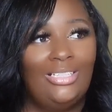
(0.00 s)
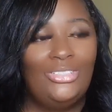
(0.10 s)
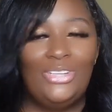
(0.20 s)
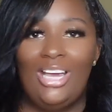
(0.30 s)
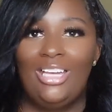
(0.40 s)

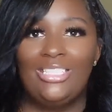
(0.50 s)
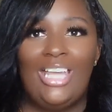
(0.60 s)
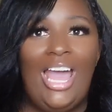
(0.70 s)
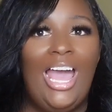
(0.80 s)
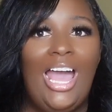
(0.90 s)
you guys,
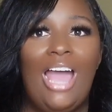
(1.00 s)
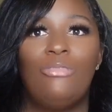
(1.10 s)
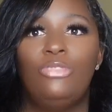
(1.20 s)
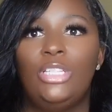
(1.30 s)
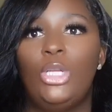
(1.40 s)

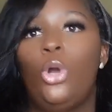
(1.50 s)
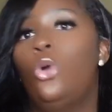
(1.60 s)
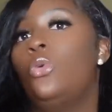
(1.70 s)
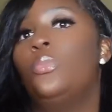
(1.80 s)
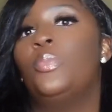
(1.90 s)
I really
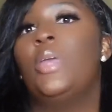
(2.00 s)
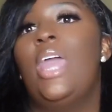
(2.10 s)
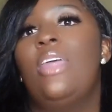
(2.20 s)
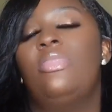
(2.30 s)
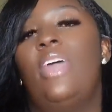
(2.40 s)
hope
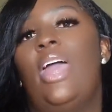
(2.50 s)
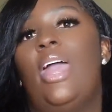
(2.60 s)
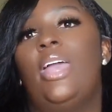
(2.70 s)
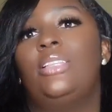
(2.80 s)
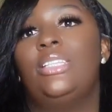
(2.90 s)

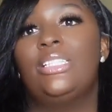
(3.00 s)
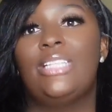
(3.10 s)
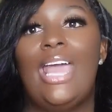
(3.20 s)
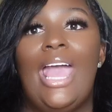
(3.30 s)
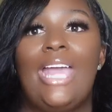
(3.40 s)
that this
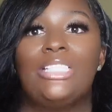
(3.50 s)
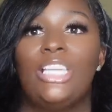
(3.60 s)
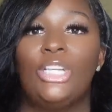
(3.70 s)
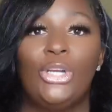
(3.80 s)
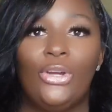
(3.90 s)
has
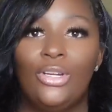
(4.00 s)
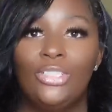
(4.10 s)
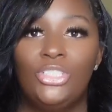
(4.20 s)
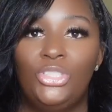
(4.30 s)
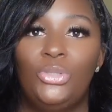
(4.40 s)

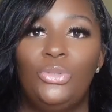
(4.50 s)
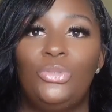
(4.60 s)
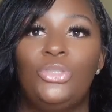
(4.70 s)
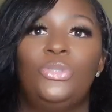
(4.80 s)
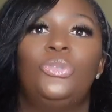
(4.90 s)
encouraged you
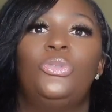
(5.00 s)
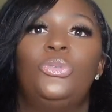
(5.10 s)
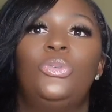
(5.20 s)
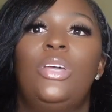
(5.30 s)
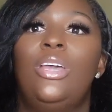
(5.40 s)

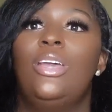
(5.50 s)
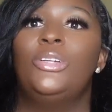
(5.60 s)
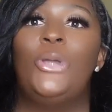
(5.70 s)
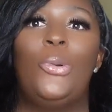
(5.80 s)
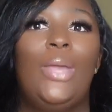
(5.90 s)
to
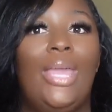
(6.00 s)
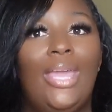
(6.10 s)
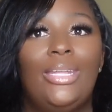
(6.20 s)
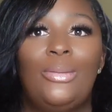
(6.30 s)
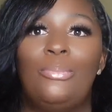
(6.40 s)
go
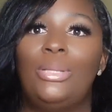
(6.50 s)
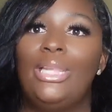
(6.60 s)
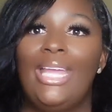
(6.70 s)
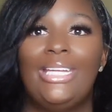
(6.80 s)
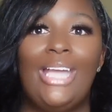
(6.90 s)
ahead and
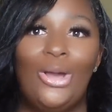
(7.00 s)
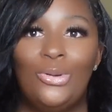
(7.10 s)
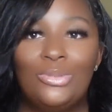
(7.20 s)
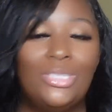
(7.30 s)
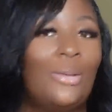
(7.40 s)
plan
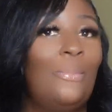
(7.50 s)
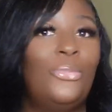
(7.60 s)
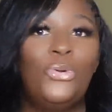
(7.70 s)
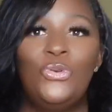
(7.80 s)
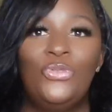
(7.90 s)
out
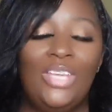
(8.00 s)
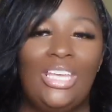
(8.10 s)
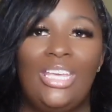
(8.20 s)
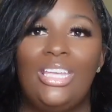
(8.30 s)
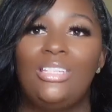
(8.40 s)

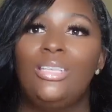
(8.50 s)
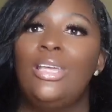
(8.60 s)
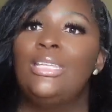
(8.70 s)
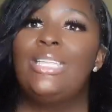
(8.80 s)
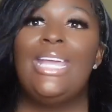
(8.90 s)
moving.
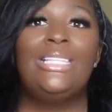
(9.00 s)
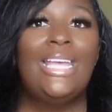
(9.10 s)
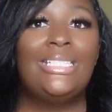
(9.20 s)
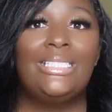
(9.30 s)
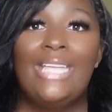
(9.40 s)
Take
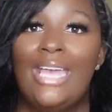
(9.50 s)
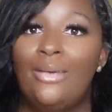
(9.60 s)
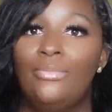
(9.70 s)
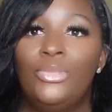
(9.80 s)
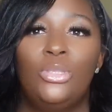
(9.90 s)
that
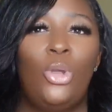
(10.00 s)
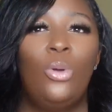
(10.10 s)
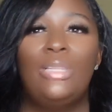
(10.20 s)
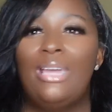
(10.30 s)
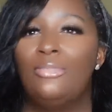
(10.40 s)
step.
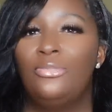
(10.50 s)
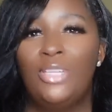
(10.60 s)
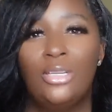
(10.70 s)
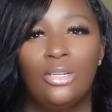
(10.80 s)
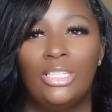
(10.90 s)
Don't let
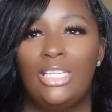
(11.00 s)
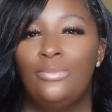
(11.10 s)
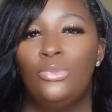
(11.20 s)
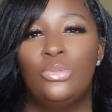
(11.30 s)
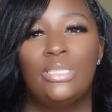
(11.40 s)
fear
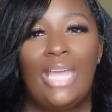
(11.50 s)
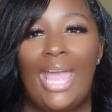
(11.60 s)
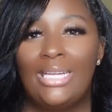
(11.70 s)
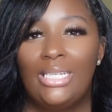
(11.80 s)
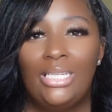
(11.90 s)
keep you
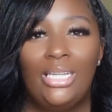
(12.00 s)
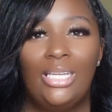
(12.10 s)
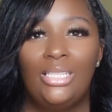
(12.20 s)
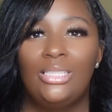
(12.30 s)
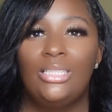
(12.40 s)
stagnant
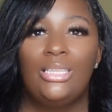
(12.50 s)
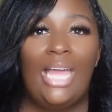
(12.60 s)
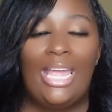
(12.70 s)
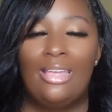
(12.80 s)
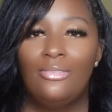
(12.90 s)
in
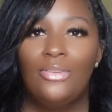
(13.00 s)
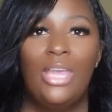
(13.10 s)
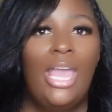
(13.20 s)
life.